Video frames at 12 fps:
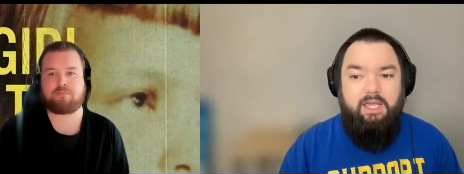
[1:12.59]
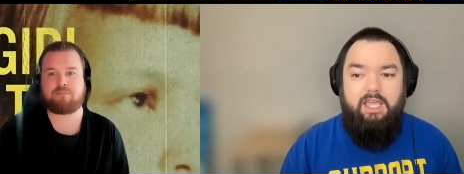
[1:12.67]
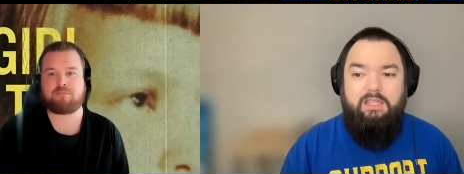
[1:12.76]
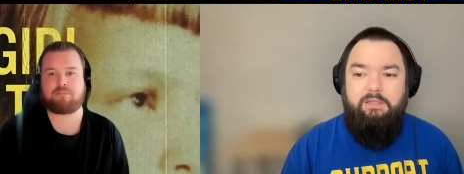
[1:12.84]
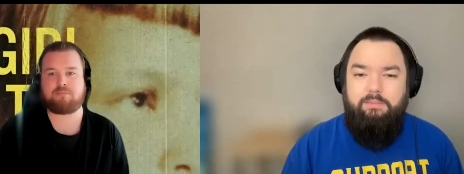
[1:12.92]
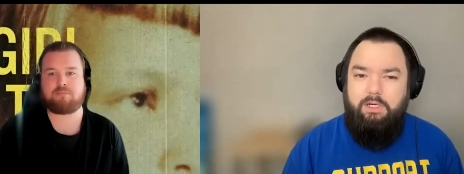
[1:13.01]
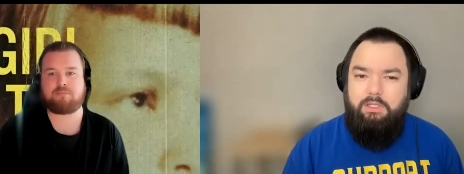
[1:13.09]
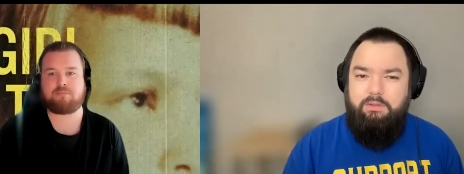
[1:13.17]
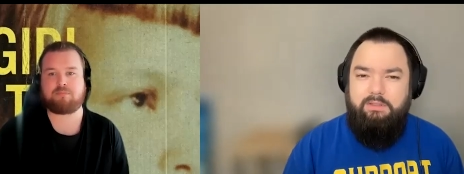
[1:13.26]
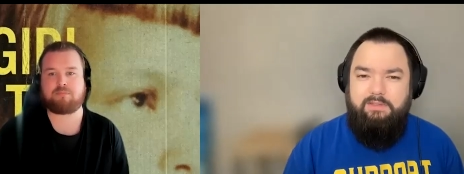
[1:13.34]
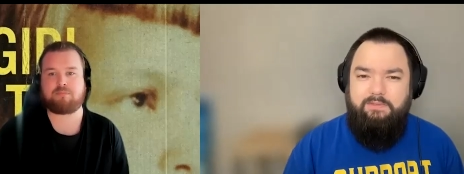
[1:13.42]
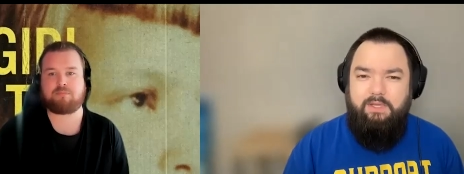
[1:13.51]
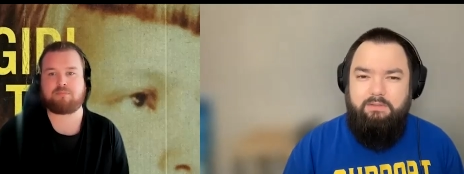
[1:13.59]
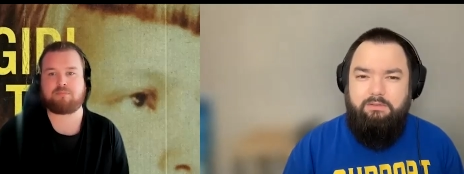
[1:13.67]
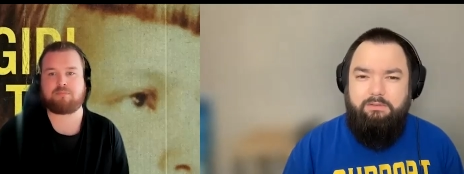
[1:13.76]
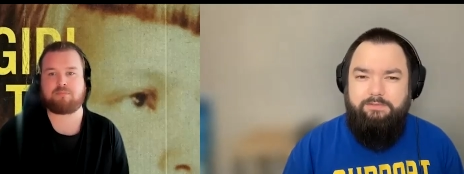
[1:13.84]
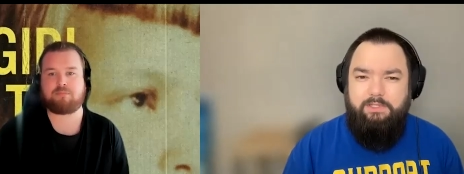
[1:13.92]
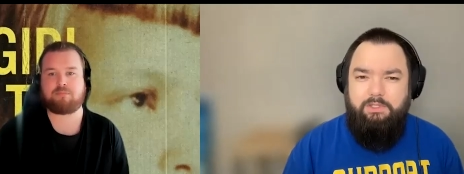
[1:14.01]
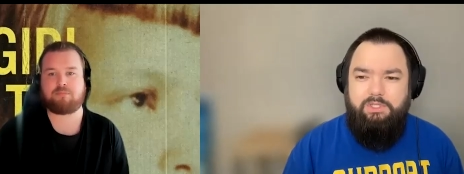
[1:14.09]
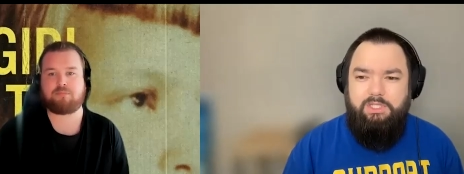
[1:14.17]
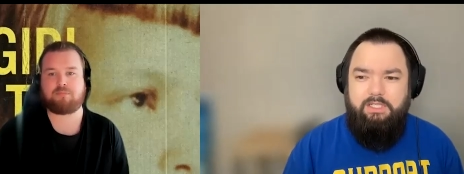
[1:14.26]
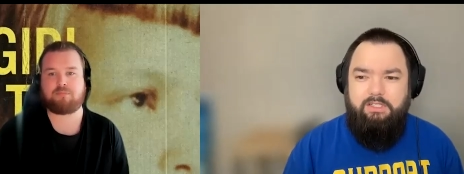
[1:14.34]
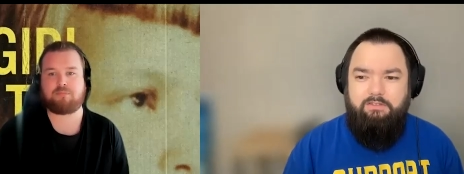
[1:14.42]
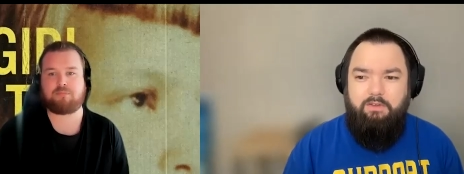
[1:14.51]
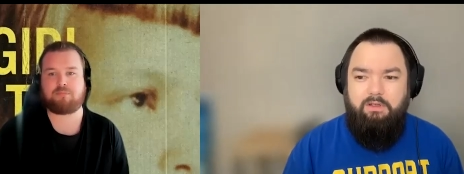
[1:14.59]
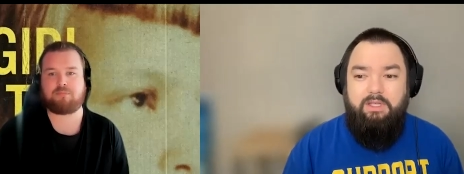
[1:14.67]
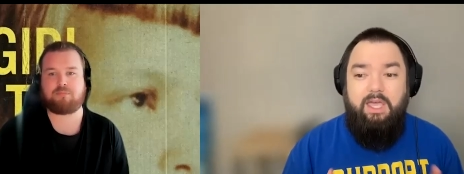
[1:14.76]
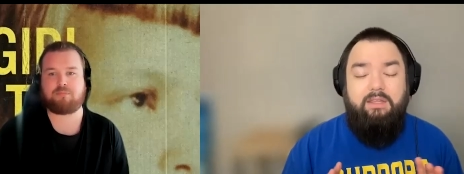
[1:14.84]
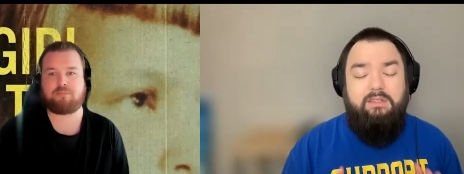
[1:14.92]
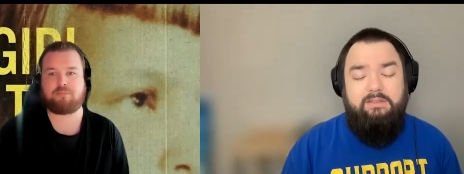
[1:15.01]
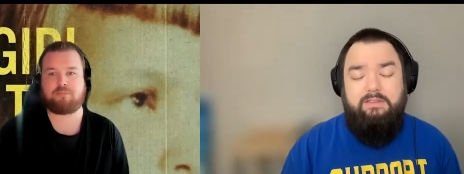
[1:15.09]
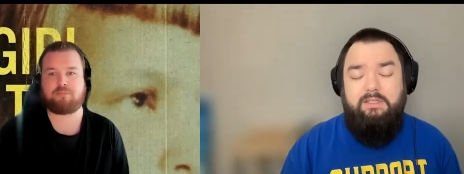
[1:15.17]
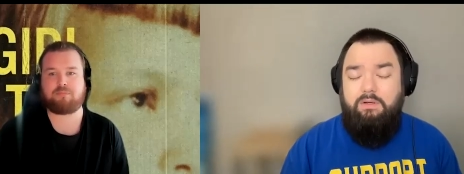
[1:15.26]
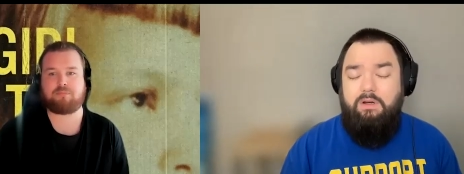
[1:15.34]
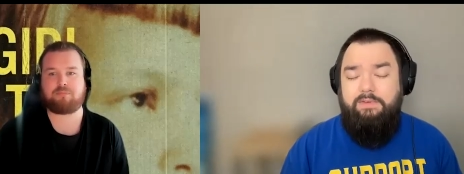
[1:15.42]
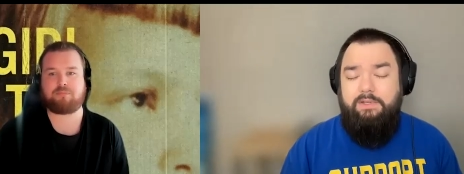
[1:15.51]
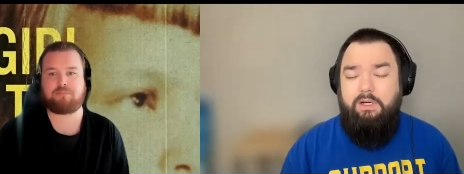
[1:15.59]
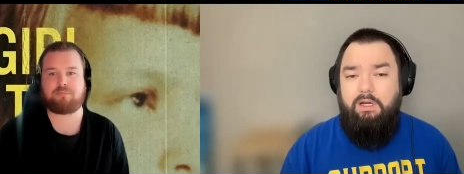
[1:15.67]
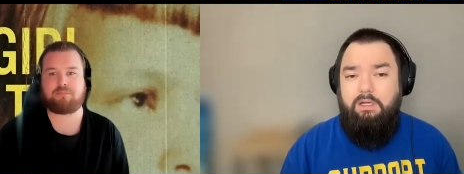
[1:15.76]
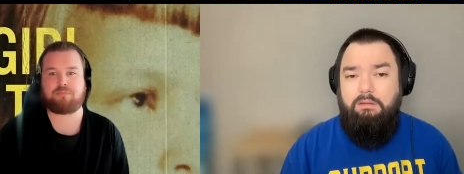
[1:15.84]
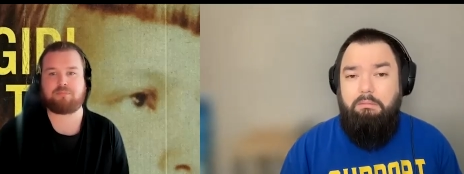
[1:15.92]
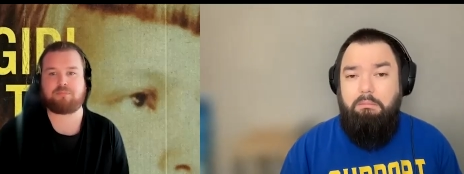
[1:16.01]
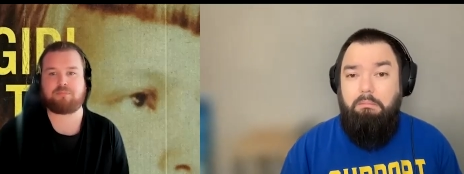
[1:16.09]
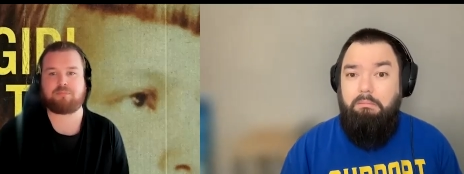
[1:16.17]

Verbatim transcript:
Speaker 1: and the murderous federal fugitive at the center of it all.